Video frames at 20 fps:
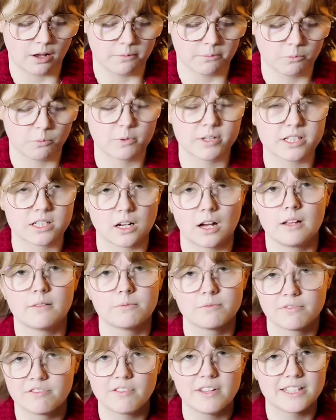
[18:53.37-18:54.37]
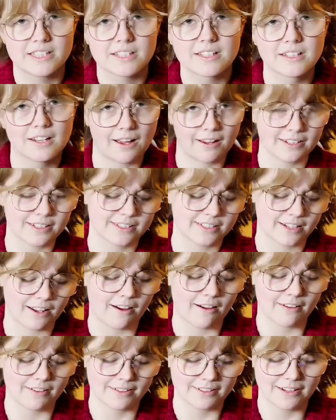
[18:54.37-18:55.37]
which it's a nice
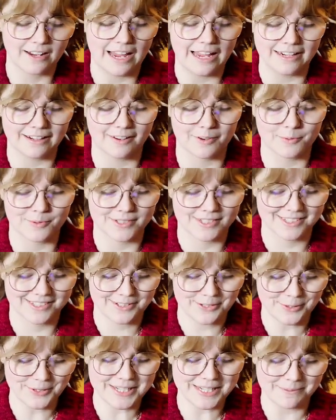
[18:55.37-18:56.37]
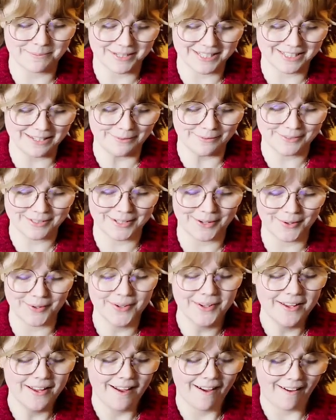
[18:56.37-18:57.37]
yarn, and I was treating myself, so
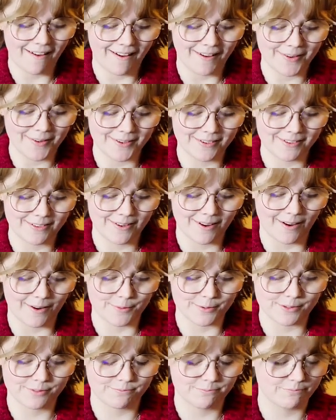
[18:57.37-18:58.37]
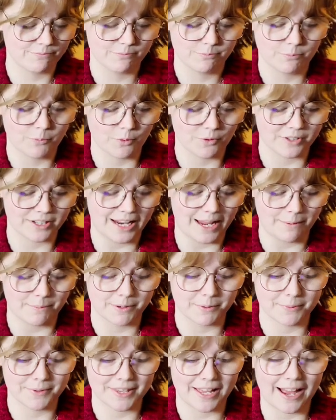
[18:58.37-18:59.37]
I was more than
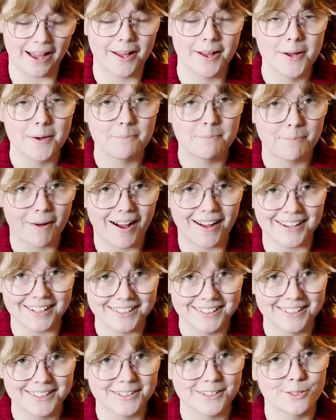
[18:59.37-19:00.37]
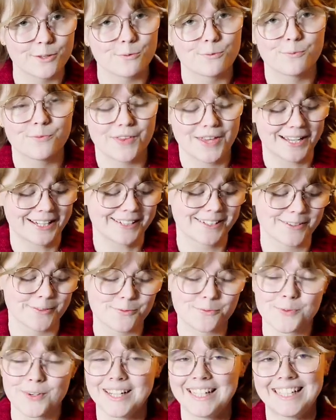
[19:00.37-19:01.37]
happy with that. But the thing that
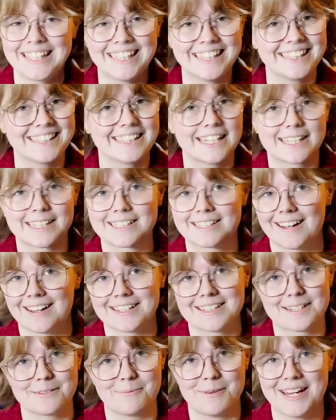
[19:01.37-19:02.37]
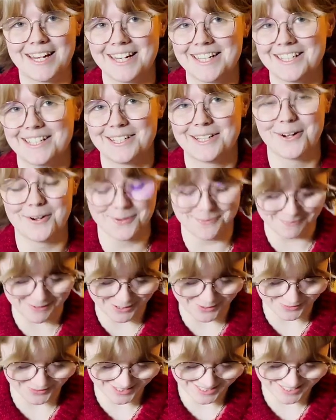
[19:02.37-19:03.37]
really excited me and sold me
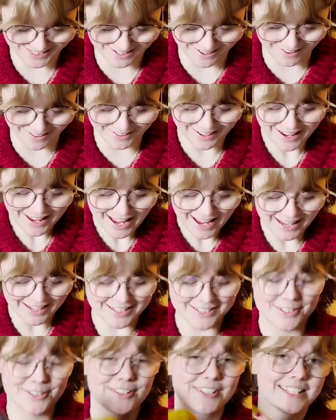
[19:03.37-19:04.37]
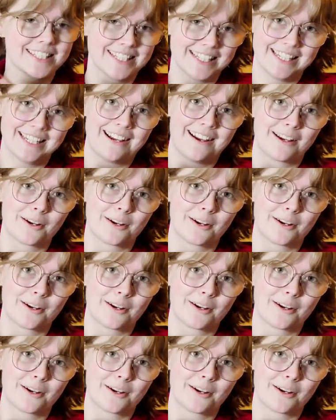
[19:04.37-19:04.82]
on this yarn, and as you can see, I